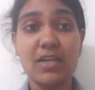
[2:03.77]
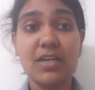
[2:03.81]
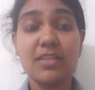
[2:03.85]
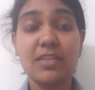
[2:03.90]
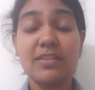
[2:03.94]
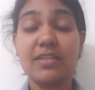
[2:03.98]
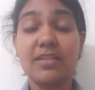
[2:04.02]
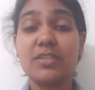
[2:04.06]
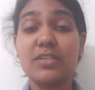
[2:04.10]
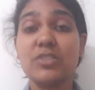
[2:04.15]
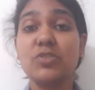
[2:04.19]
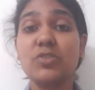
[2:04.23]

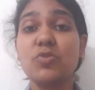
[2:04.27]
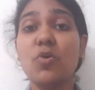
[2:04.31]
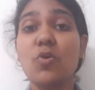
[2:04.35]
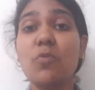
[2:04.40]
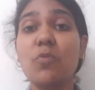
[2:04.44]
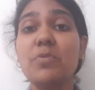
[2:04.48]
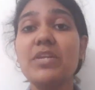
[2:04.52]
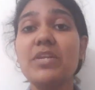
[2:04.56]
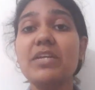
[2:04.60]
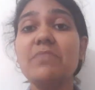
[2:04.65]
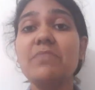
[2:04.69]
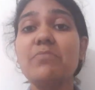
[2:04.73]
There are so
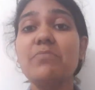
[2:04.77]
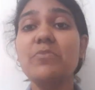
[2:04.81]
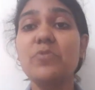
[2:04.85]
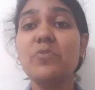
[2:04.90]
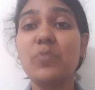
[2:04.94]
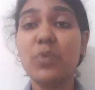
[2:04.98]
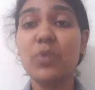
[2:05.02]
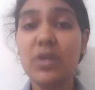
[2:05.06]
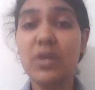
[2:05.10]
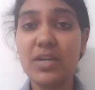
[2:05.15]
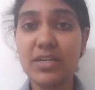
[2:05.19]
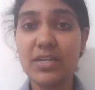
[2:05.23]
many
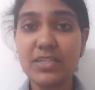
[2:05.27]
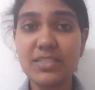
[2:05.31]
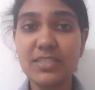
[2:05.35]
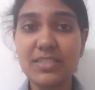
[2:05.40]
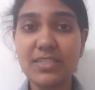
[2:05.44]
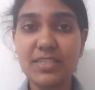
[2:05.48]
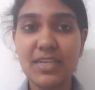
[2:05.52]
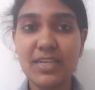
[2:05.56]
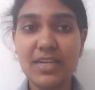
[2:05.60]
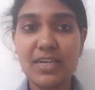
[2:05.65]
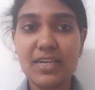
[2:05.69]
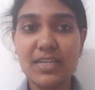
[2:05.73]
words
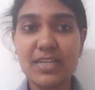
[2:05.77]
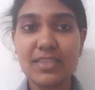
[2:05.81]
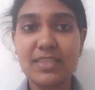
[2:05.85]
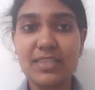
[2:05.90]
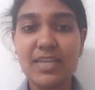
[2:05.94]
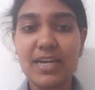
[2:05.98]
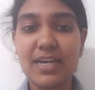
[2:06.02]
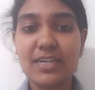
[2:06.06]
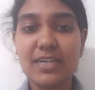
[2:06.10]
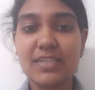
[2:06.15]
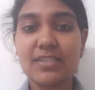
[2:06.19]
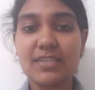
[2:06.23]

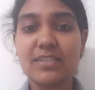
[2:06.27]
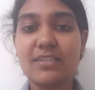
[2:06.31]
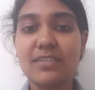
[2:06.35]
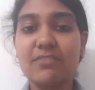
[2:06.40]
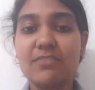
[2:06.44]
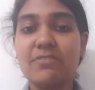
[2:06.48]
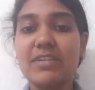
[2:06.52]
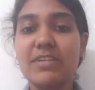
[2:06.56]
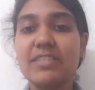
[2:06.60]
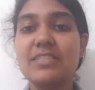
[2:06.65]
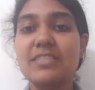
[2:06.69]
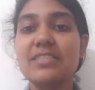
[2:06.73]
that
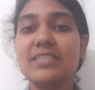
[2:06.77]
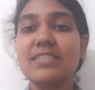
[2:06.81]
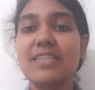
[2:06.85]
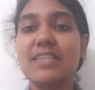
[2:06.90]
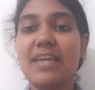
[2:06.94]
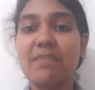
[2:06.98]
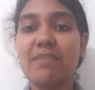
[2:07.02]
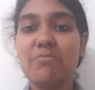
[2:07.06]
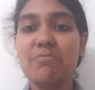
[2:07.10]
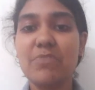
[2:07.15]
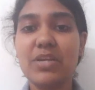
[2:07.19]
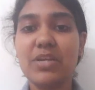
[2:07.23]
convey the
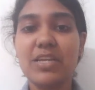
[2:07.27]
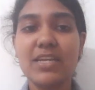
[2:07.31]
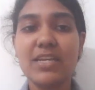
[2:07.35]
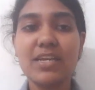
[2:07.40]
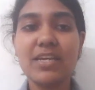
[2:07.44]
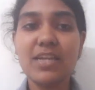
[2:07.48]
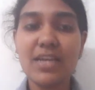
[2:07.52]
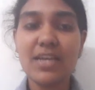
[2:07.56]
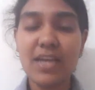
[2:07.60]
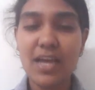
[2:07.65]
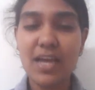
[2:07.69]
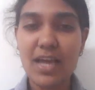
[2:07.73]
same
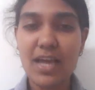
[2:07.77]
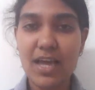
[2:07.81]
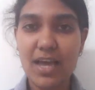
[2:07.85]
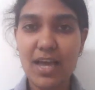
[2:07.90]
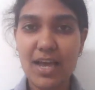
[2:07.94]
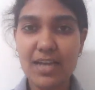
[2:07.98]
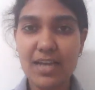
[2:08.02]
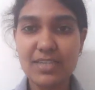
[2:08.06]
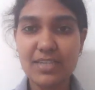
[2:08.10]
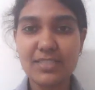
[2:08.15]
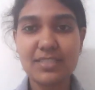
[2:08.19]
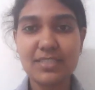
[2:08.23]
meaning
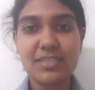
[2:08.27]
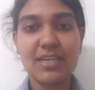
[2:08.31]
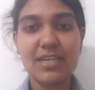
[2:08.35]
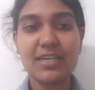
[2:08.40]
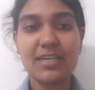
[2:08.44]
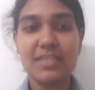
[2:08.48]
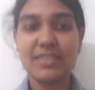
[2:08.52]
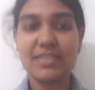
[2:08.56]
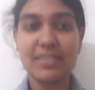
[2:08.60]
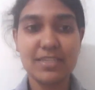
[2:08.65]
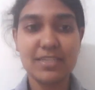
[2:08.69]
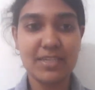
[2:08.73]
as
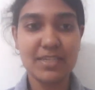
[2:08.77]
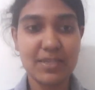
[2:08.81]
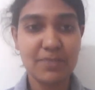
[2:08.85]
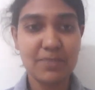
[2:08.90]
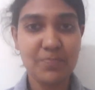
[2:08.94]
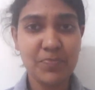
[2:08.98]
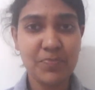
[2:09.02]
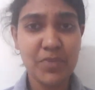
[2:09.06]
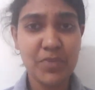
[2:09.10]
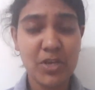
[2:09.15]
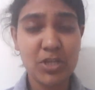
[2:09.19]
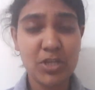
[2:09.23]
haritaki.
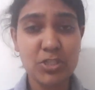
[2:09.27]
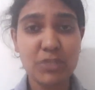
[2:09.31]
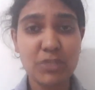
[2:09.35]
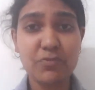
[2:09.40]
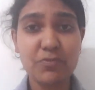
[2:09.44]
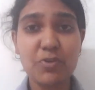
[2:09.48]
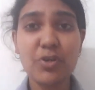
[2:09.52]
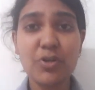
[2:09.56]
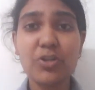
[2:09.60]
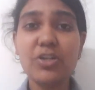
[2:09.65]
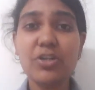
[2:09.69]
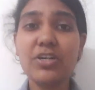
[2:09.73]
So if
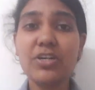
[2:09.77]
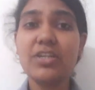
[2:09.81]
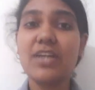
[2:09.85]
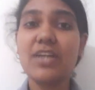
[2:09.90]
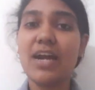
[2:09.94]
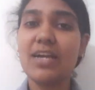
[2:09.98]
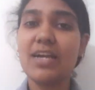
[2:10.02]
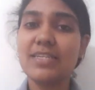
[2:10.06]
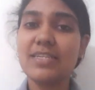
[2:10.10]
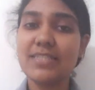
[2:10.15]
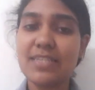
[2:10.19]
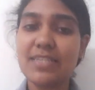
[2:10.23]
you're going to
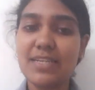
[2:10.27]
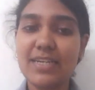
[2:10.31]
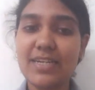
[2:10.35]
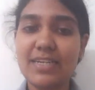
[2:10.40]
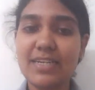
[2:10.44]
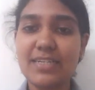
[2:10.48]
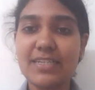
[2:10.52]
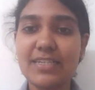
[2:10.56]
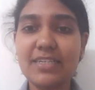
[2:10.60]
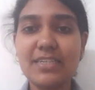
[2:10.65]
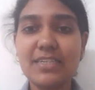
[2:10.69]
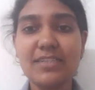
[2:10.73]

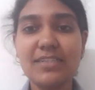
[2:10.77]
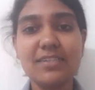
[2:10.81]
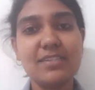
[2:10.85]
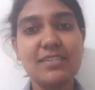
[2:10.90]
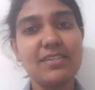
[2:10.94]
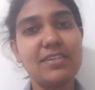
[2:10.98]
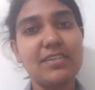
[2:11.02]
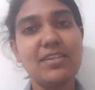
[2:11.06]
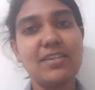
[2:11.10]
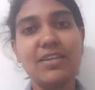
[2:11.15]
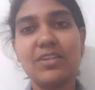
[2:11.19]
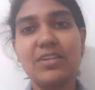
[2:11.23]
translate it,
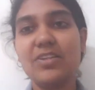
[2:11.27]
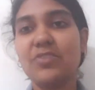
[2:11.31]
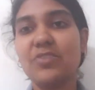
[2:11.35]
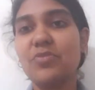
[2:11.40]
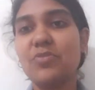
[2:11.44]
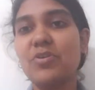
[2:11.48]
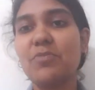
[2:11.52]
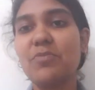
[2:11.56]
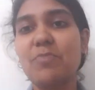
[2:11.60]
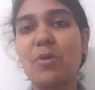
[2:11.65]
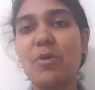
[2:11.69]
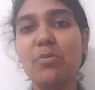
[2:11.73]
you
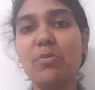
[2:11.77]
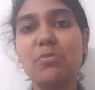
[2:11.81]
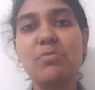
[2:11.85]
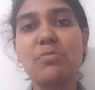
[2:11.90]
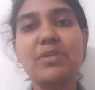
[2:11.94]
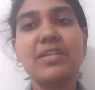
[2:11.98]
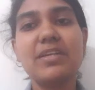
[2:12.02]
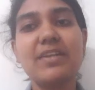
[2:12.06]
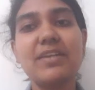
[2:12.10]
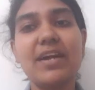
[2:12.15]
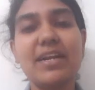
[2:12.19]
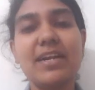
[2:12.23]
will
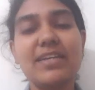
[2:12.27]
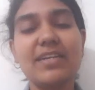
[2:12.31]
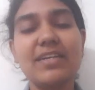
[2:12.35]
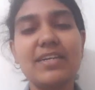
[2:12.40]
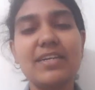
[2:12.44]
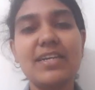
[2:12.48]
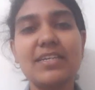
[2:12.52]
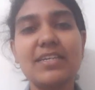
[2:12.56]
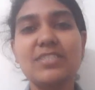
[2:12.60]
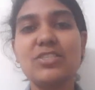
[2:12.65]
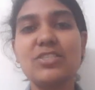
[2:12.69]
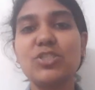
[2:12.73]
probably write it
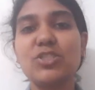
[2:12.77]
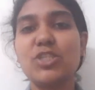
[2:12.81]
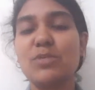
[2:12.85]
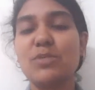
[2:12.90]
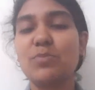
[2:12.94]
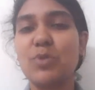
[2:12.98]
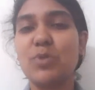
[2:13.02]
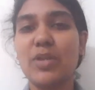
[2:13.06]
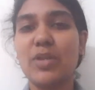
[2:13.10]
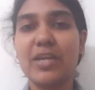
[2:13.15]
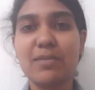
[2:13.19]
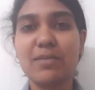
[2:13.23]
as
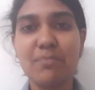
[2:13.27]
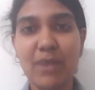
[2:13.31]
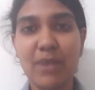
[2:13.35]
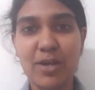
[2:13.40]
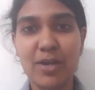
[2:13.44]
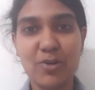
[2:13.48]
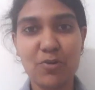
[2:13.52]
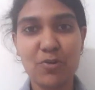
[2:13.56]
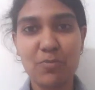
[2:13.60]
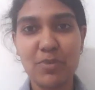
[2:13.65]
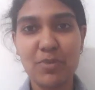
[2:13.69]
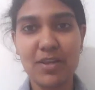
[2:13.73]
Chebulic
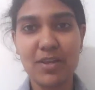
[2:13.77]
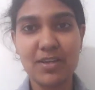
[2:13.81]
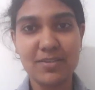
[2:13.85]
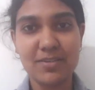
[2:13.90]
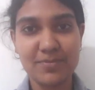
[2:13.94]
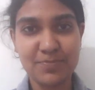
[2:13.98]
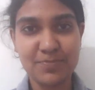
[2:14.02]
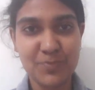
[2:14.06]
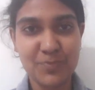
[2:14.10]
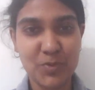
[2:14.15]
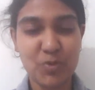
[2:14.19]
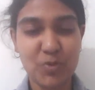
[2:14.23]

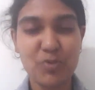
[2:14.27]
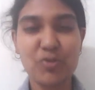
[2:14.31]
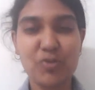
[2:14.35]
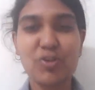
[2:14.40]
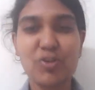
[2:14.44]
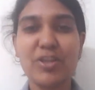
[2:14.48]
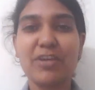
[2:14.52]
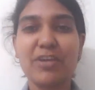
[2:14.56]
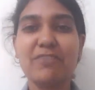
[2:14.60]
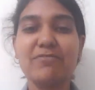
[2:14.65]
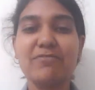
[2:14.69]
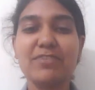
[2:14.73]
myrobalan, or
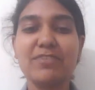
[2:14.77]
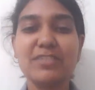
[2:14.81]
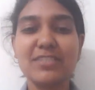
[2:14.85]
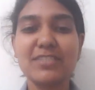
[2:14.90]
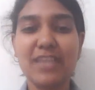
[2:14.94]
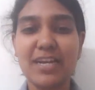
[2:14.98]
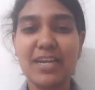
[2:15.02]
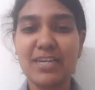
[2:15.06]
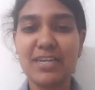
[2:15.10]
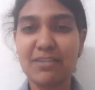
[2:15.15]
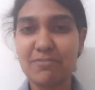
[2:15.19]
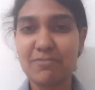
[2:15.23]
you'll give the
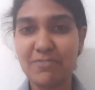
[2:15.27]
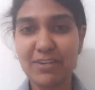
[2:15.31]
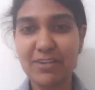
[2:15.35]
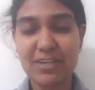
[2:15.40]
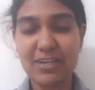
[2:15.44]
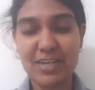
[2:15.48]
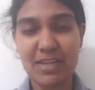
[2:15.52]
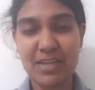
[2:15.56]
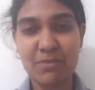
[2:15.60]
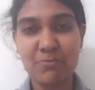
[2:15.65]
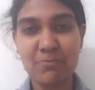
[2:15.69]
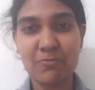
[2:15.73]

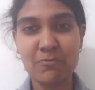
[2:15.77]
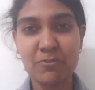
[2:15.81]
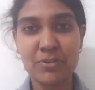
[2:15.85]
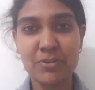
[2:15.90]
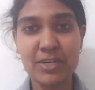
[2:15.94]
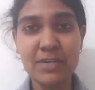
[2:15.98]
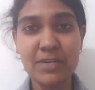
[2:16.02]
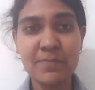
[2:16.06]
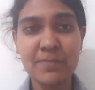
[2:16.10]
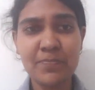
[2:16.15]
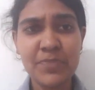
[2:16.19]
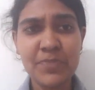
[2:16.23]
scientific name for
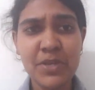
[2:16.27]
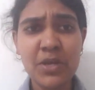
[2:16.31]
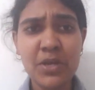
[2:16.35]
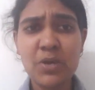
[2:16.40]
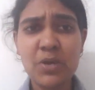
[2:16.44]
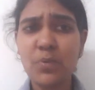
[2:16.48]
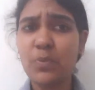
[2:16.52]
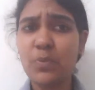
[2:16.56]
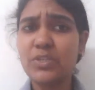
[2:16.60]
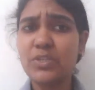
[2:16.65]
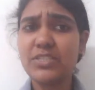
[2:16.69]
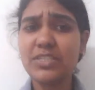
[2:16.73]
it,
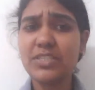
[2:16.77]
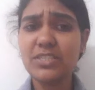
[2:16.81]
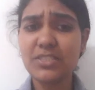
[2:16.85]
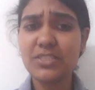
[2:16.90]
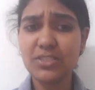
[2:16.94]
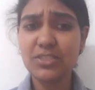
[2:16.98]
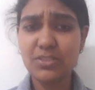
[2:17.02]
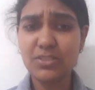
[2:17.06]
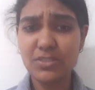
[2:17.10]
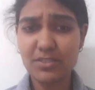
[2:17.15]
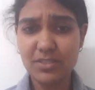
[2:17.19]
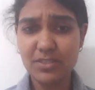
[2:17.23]
which
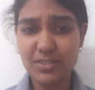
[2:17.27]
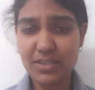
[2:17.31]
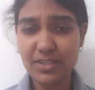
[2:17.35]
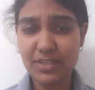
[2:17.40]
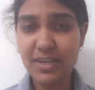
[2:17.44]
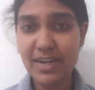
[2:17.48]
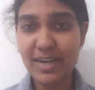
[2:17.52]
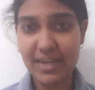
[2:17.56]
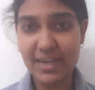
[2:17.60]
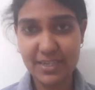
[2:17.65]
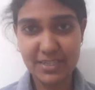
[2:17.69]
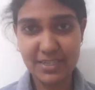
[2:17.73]
is
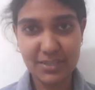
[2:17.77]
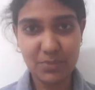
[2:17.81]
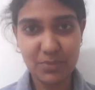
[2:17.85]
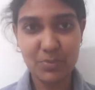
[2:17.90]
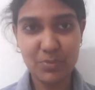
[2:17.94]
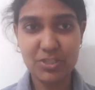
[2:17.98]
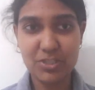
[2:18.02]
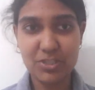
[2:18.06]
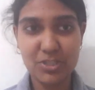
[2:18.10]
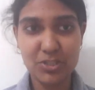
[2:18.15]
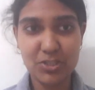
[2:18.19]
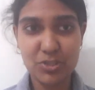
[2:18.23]
correct,
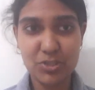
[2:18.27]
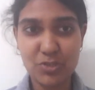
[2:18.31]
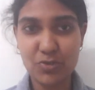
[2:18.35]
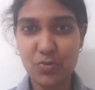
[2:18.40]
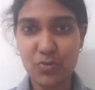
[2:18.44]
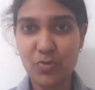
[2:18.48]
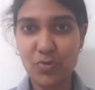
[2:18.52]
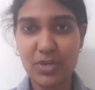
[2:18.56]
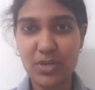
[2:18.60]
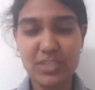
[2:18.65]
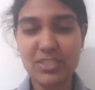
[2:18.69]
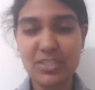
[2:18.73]
which is
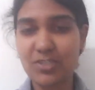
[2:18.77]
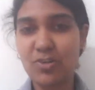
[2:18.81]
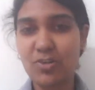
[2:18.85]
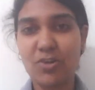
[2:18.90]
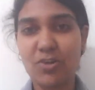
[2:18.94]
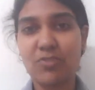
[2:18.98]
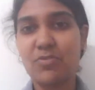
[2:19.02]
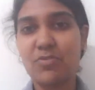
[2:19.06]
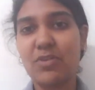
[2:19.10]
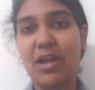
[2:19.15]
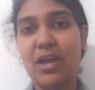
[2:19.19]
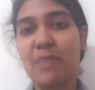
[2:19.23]
true. It's
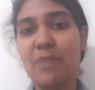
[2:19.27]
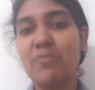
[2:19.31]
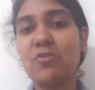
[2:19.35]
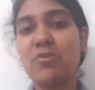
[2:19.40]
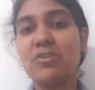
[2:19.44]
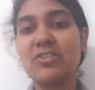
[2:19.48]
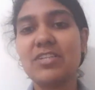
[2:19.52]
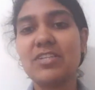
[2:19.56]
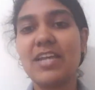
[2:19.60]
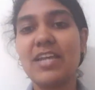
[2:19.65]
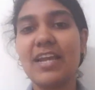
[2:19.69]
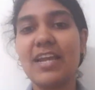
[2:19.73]
not, I'm
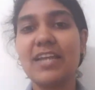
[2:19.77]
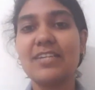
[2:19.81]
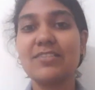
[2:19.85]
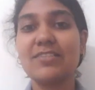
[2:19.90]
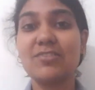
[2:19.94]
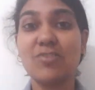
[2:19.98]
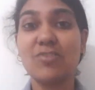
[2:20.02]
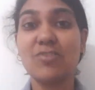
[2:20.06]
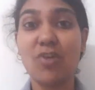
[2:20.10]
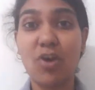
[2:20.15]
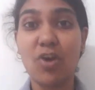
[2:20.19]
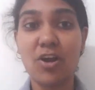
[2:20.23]
not saying
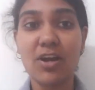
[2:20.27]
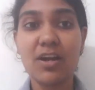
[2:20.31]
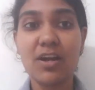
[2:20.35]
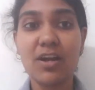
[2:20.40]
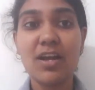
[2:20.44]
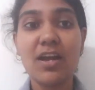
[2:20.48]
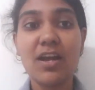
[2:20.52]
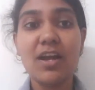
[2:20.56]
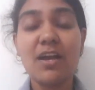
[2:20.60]
it's wrong.